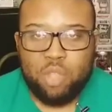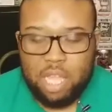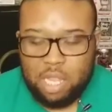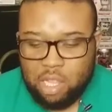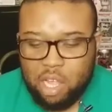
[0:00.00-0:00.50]

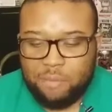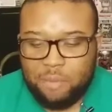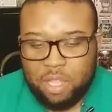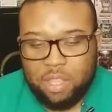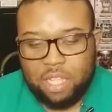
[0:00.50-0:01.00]
loved
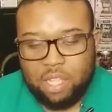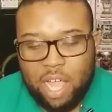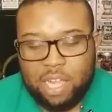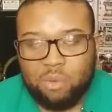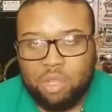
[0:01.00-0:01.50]
it. They
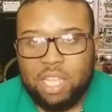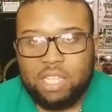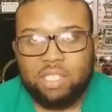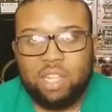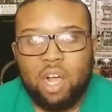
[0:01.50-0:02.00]
liked what they
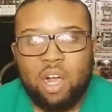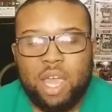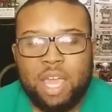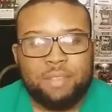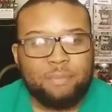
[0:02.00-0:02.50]
saw,
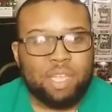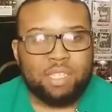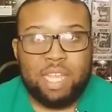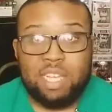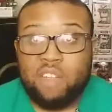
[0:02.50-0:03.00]
and because they
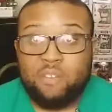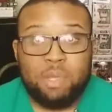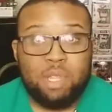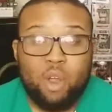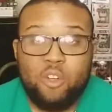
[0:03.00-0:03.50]
had never been
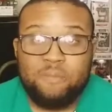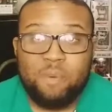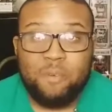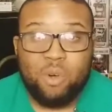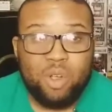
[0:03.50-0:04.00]
to Earth
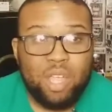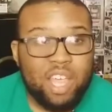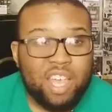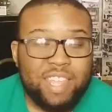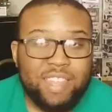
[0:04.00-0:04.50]
before,
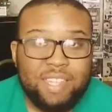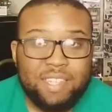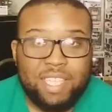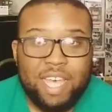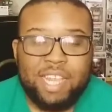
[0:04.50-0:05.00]
and they
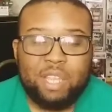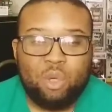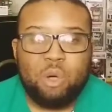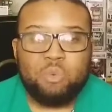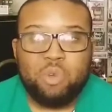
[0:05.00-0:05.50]
decided,
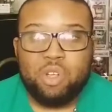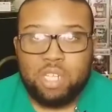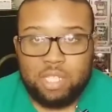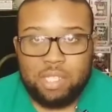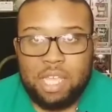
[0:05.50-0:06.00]
we're going to
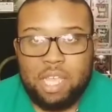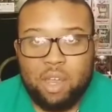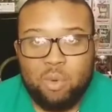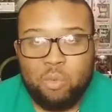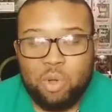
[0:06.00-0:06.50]
stay here.
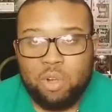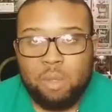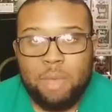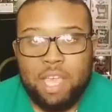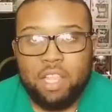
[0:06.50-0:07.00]
We're going to
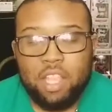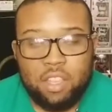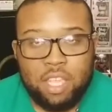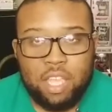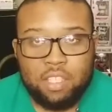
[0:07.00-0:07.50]
make
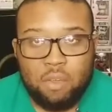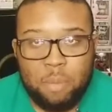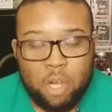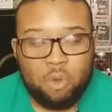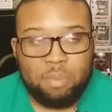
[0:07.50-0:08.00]
things a
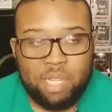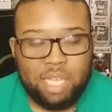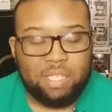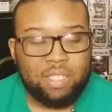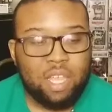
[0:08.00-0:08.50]
better
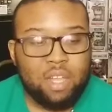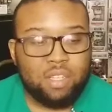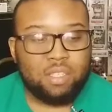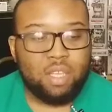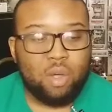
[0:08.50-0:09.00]
place.
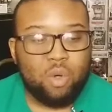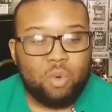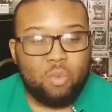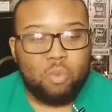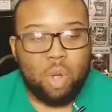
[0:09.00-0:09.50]
So
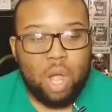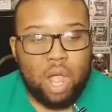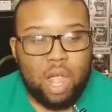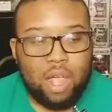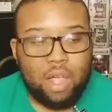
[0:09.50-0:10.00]

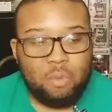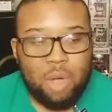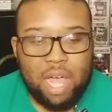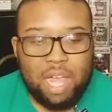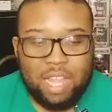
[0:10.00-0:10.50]

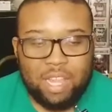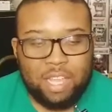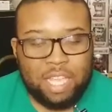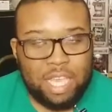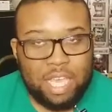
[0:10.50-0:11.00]

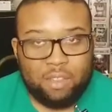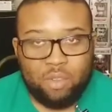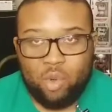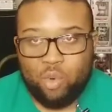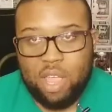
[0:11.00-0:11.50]
again,
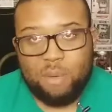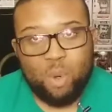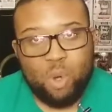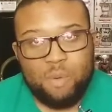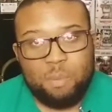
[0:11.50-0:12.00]
great
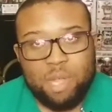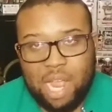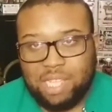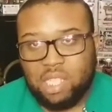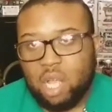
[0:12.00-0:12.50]
movie, but
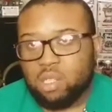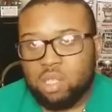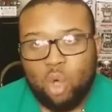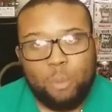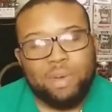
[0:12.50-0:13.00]
I saw
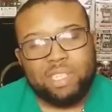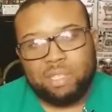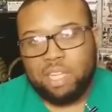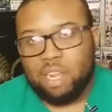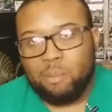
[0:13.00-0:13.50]
so much
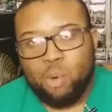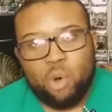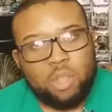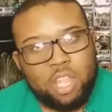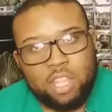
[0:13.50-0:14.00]
in it
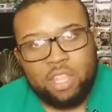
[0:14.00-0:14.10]
more than